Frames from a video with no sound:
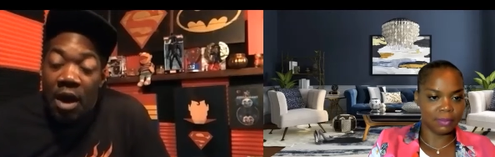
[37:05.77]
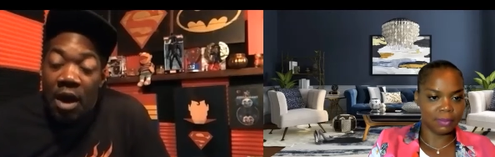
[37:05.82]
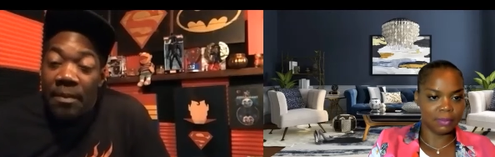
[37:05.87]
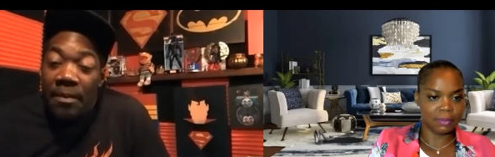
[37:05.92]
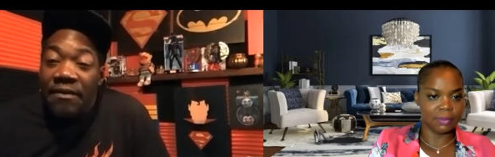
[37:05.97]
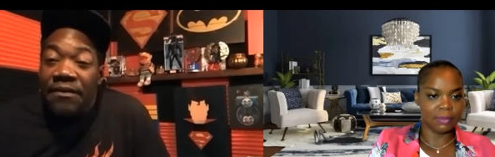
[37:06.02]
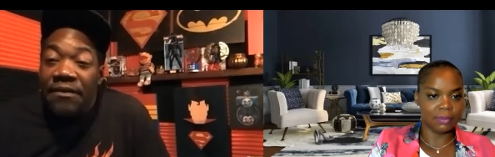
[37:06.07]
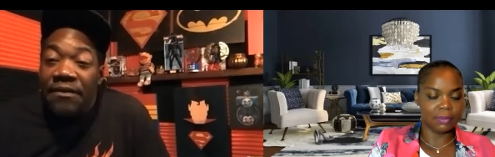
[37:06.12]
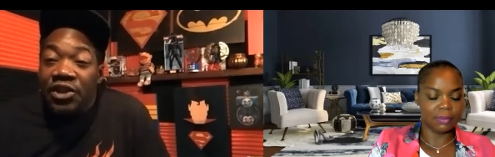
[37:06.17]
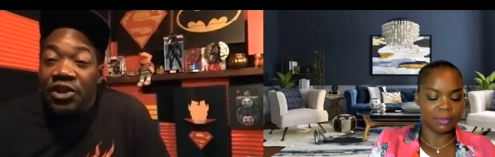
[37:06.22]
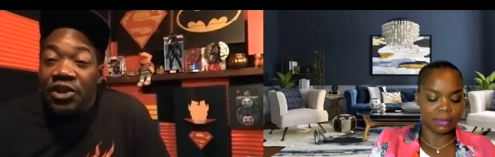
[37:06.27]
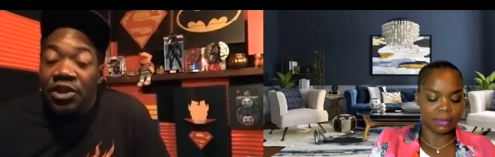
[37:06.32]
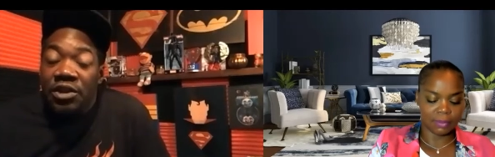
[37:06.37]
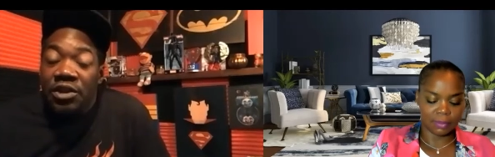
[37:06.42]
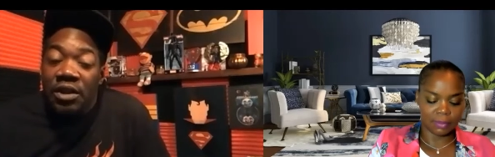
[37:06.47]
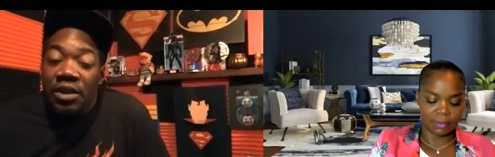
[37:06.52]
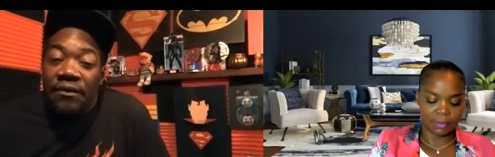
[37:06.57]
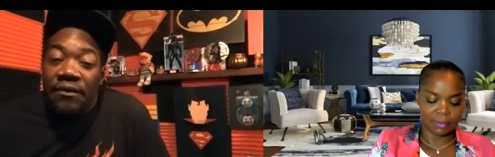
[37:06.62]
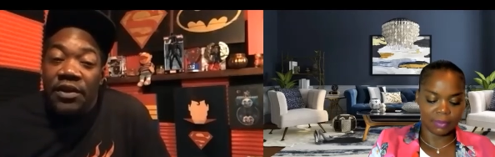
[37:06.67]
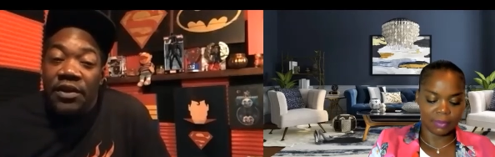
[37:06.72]
Speaker 1: Um, it
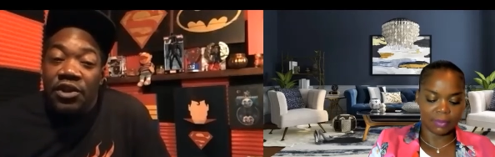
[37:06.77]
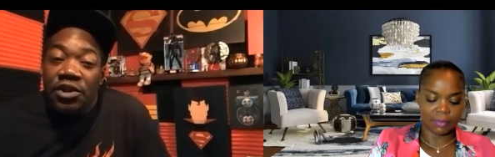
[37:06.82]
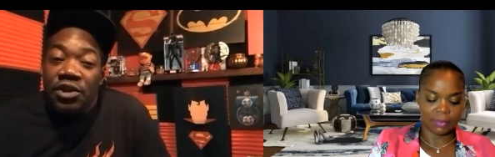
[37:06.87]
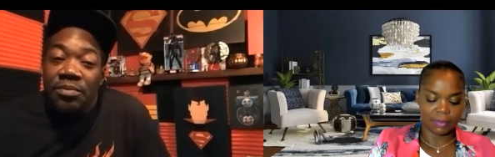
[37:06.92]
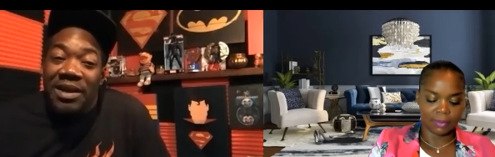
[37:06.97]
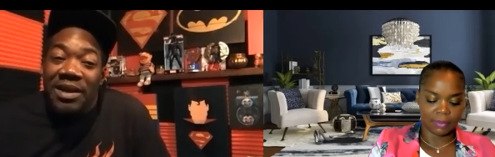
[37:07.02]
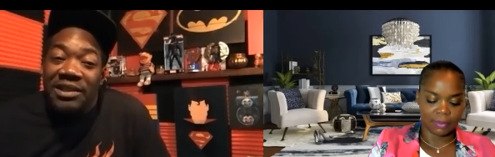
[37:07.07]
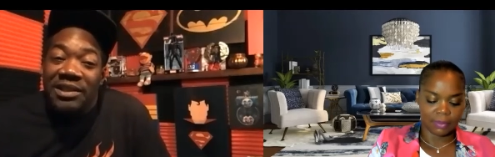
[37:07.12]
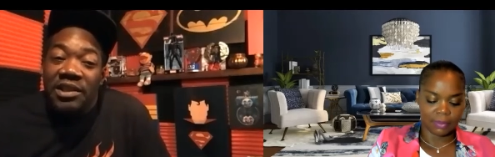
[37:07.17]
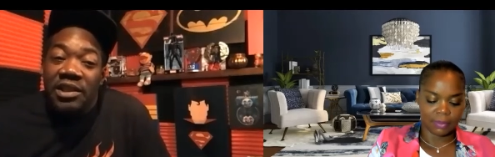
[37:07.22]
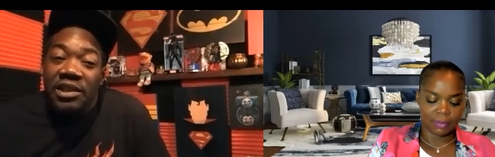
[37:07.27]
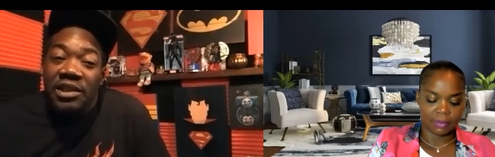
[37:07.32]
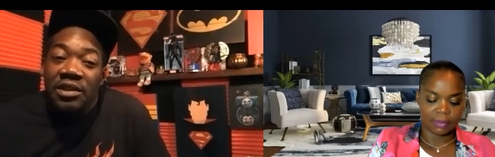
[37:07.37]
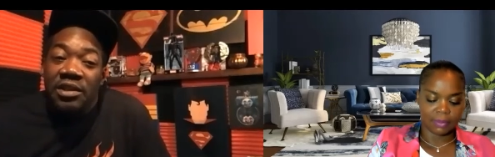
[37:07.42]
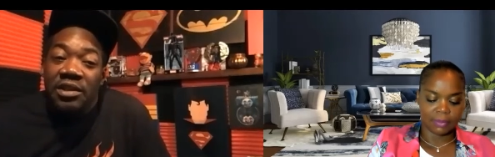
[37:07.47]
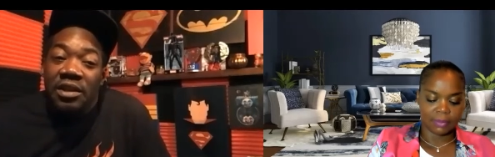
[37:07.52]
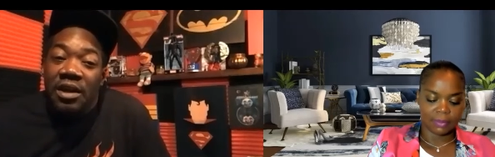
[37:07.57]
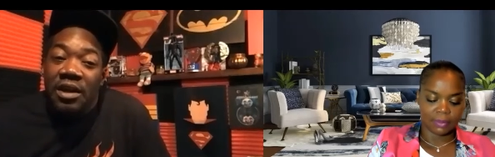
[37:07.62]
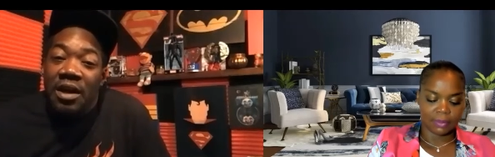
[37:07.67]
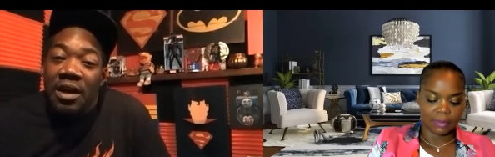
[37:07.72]
features it features my
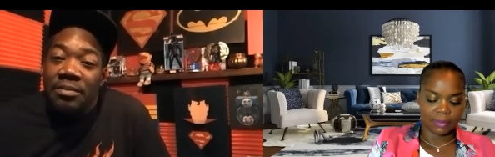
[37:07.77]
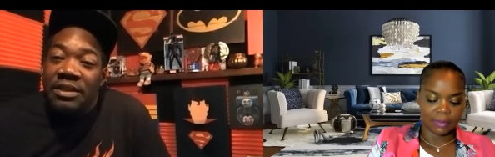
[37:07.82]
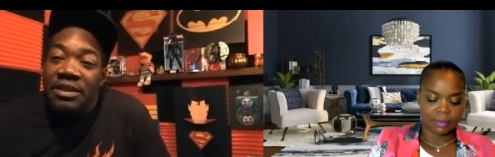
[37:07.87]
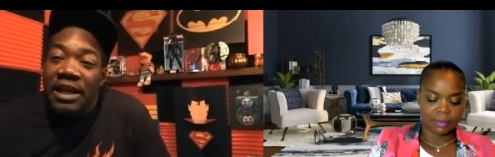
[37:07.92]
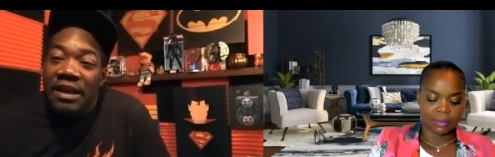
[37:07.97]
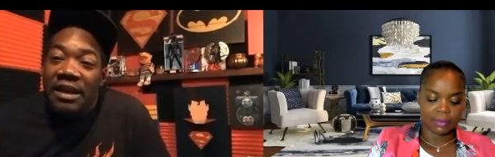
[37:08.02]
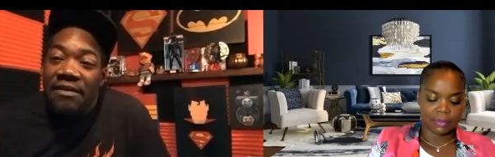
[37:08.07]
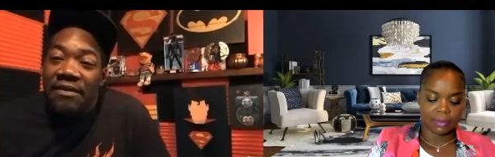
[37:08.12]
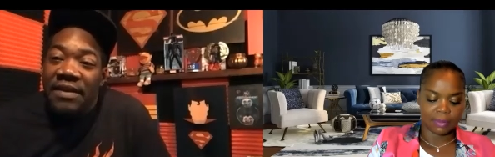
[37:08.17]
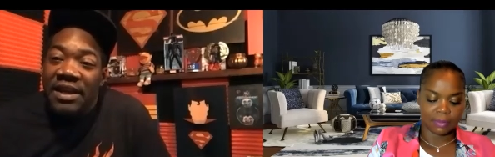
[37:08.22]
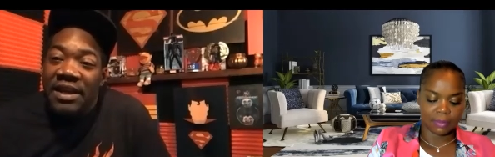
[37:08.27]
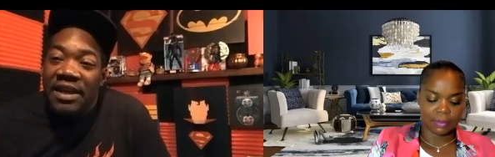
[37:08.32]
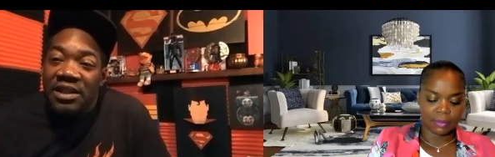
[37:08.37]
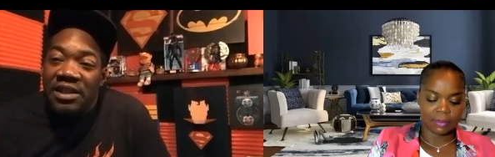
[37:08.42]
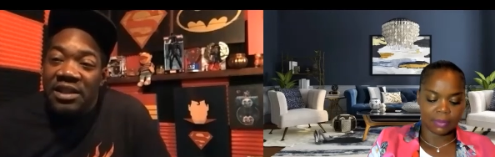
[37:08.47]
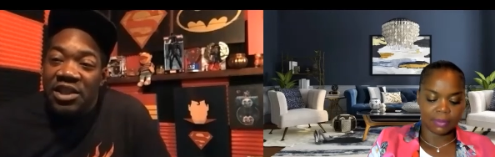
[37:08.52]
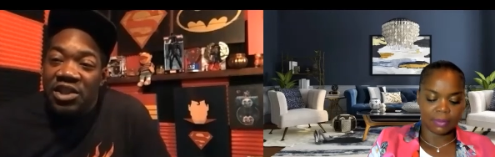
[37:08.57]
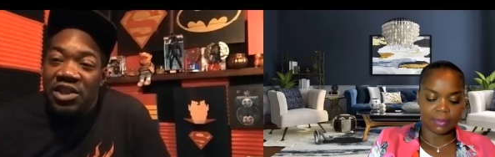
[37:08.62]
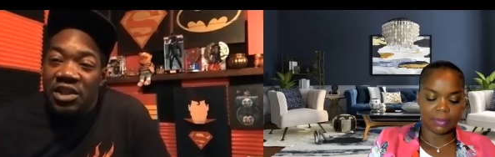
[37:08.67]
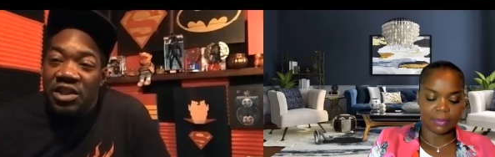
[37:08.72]
sister um, Thea Van
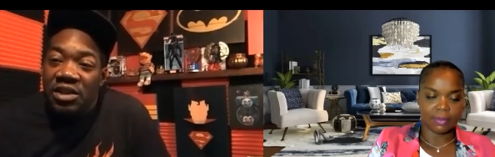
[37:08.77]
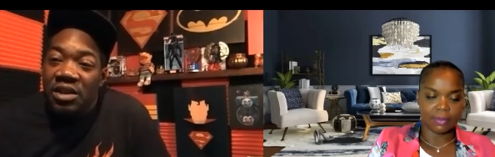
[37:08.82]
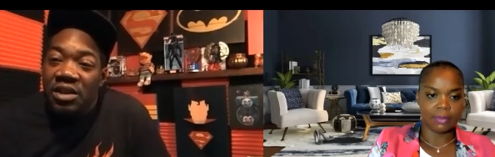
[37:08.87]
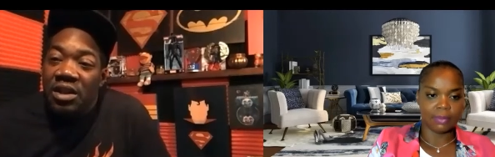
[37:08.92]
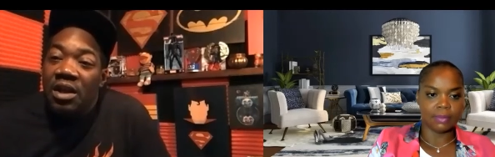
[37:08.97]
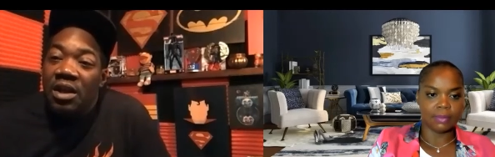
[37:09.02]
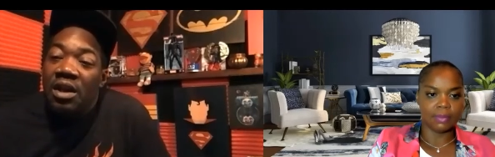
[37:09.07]
Seijen